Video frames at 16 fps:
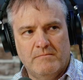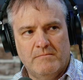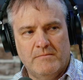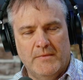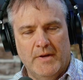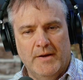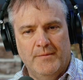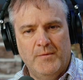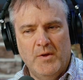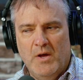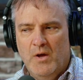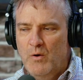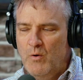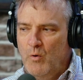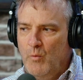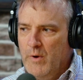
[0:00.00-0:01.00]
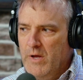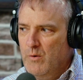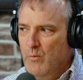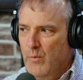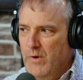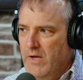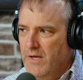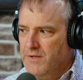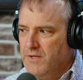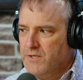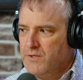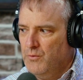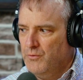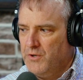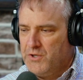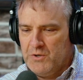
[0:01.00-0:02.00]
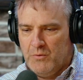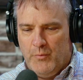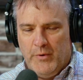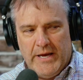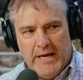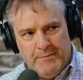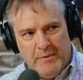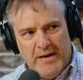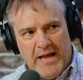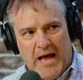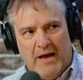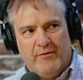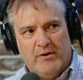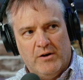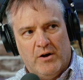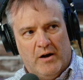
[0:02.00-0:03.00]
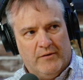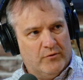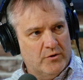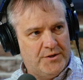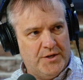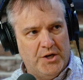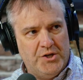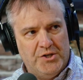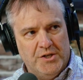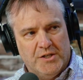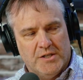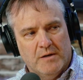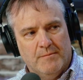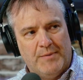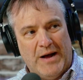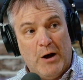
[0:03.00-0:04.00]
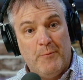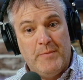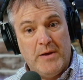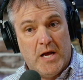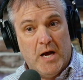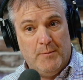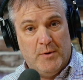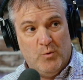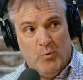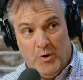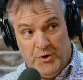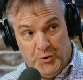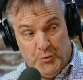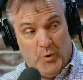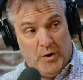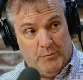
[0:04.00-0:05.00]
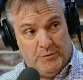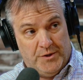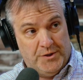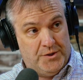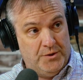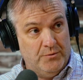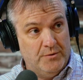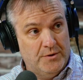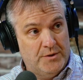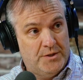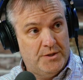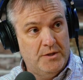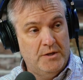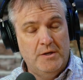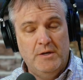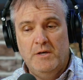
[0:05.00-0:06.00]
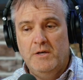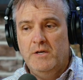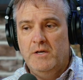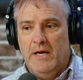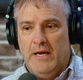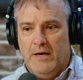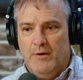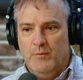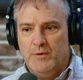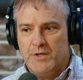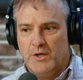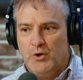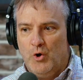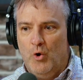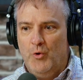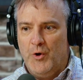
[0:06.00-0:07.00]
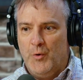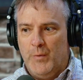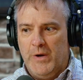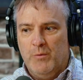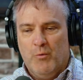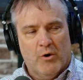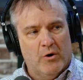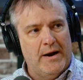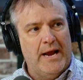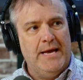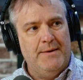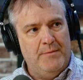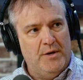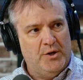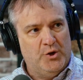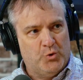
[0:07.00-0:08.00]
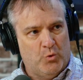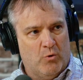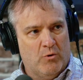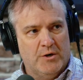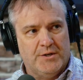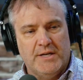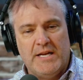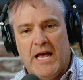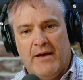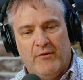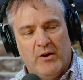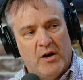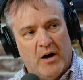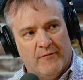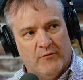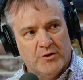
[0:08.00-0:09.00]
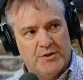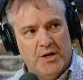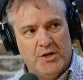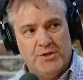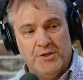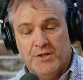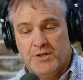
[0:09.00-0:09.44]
Yeah. Well, we in the school district, we had been having conversations about becoming one-to-one with the students. And it was a goal that we were aiming towards and having conversations